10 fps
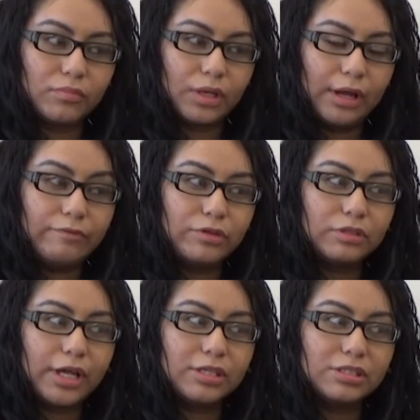I feel
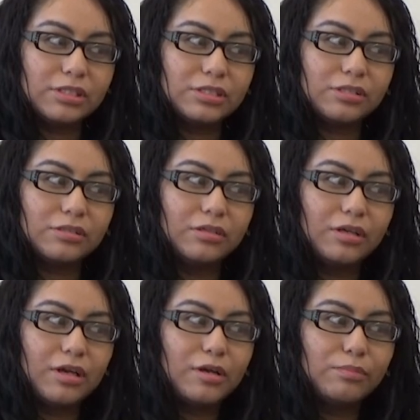like since
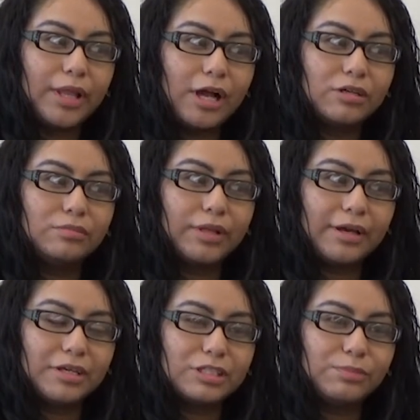black on
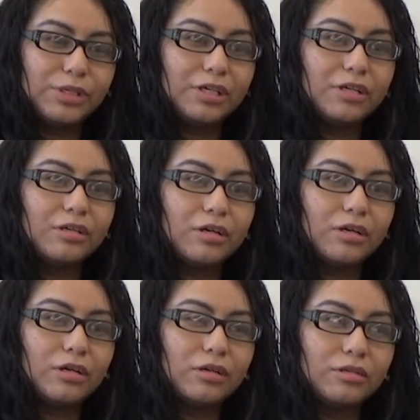black is big,
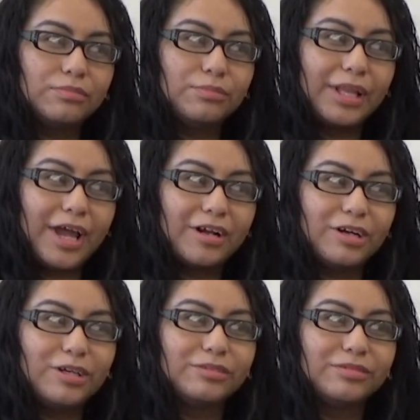black
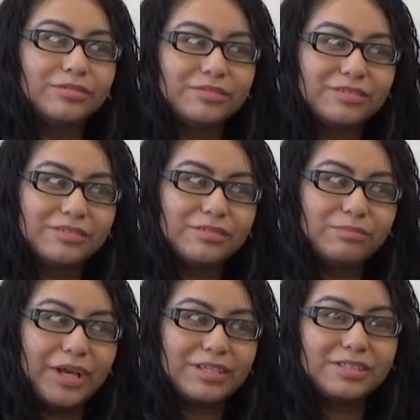on
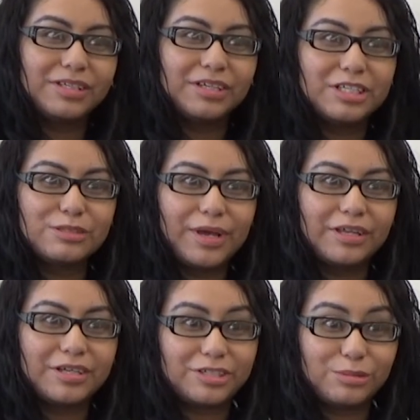Mexican
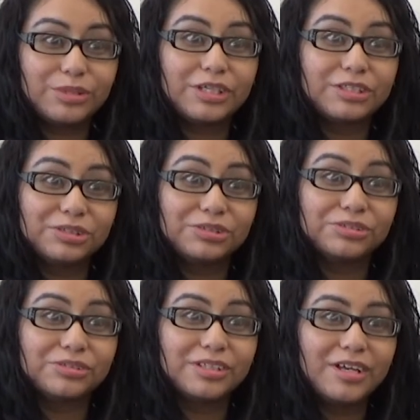Hispanics are big
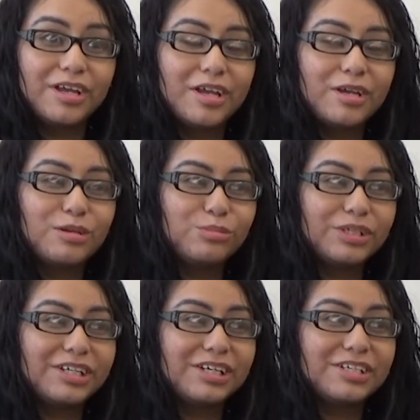too,
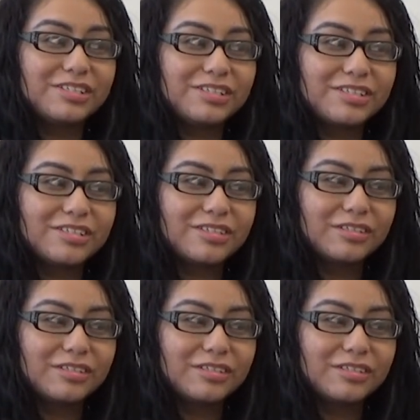because